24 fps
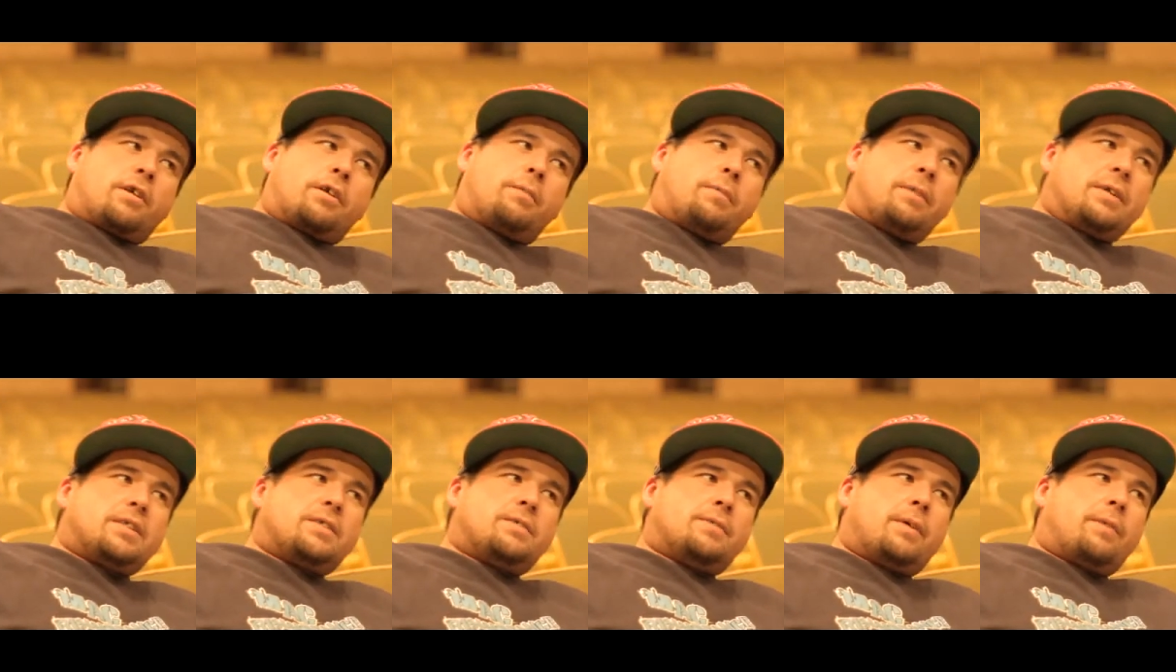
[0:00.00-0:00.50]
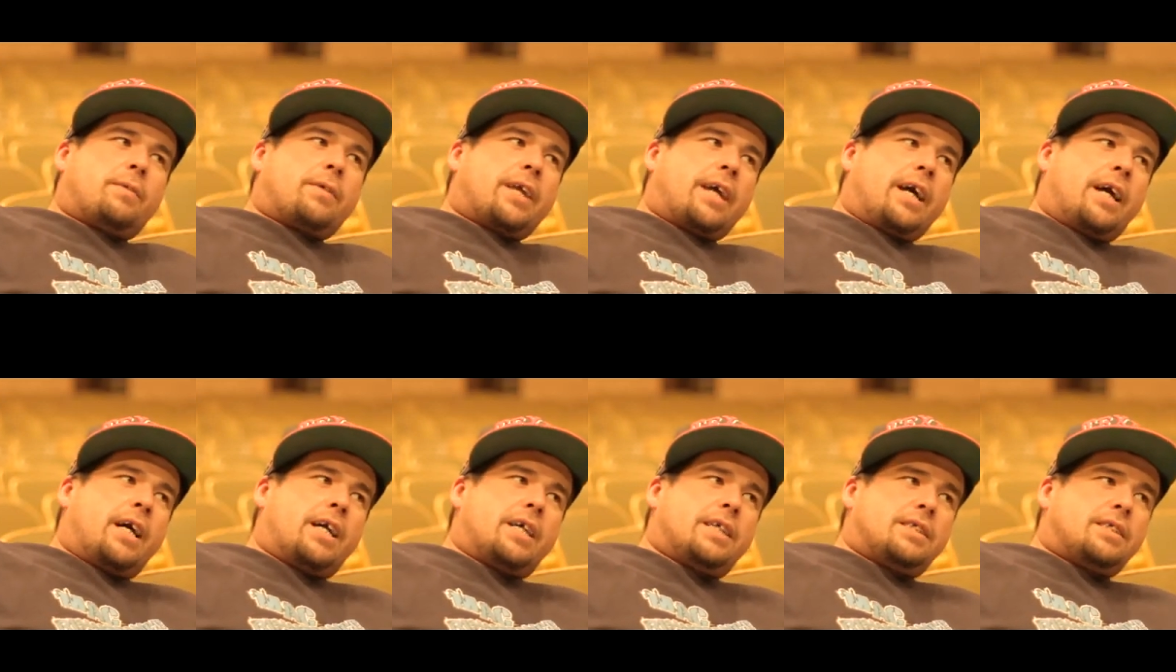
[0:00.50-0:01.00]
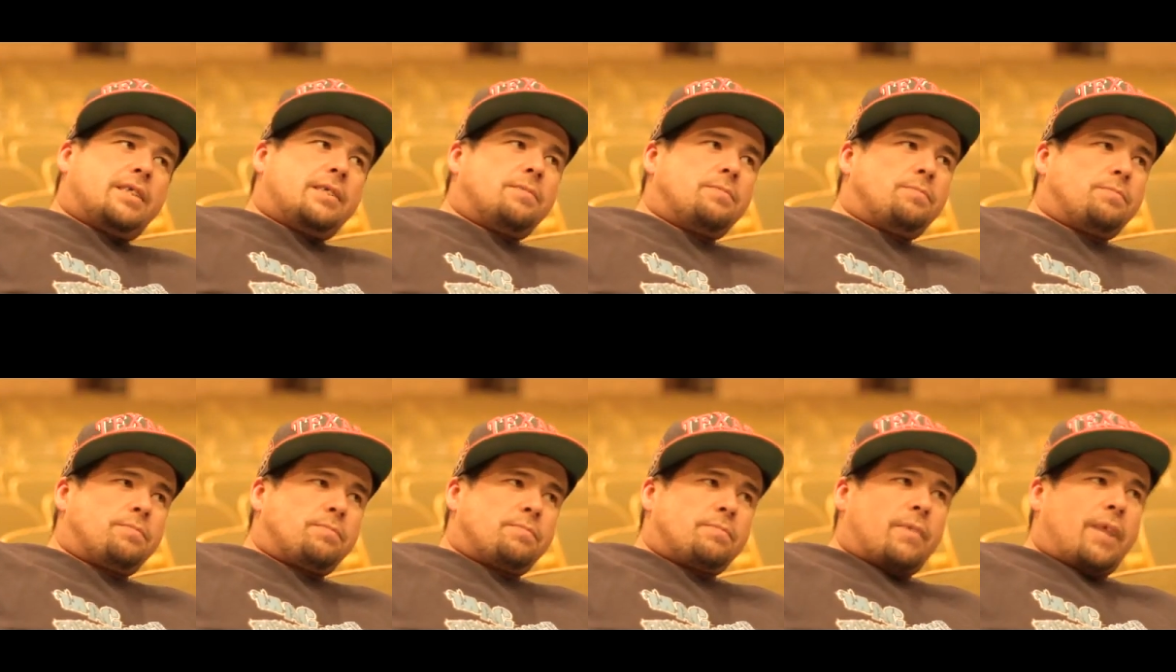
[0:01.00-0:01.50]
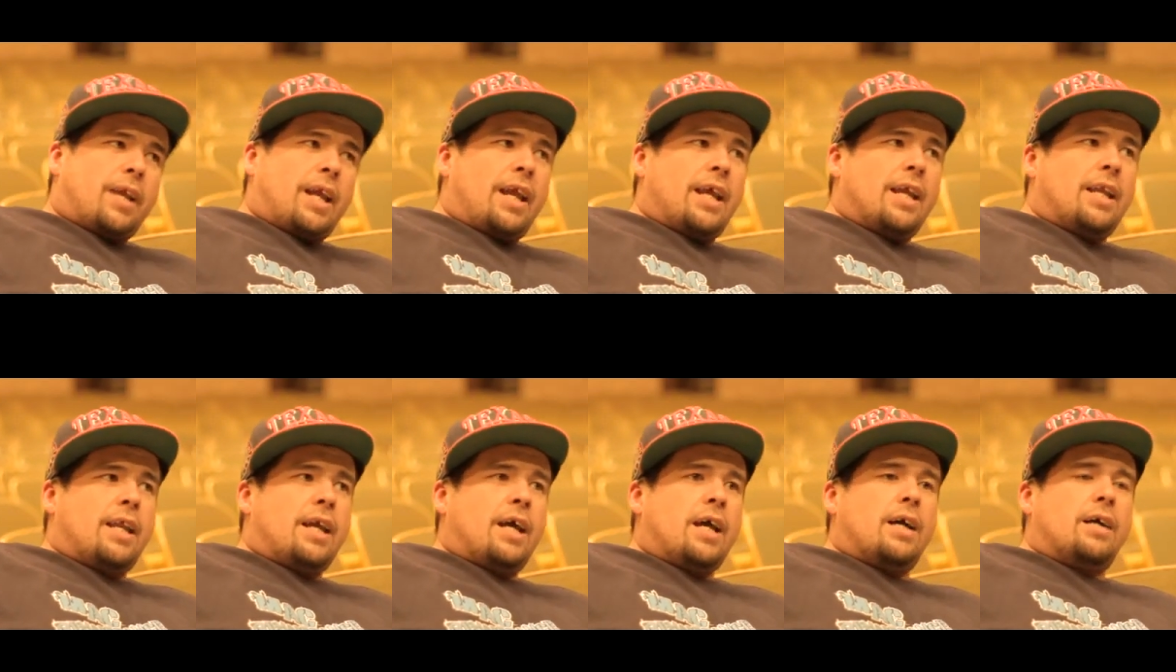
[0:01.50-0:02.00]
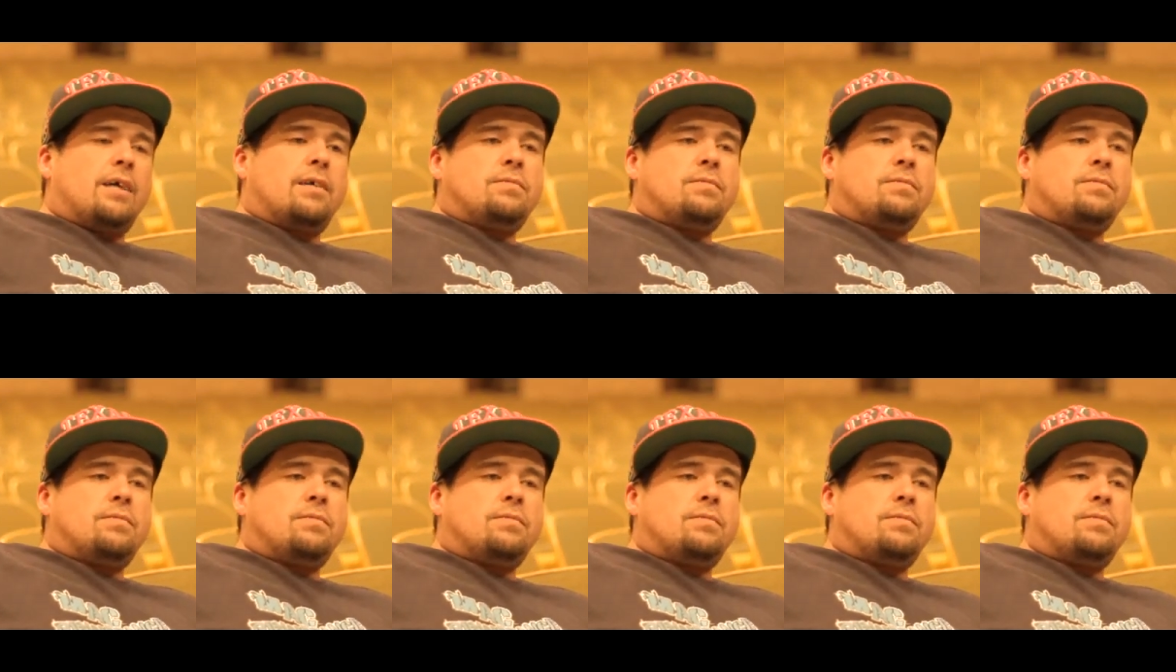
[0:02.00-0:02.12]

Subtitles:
started messing around with guys. And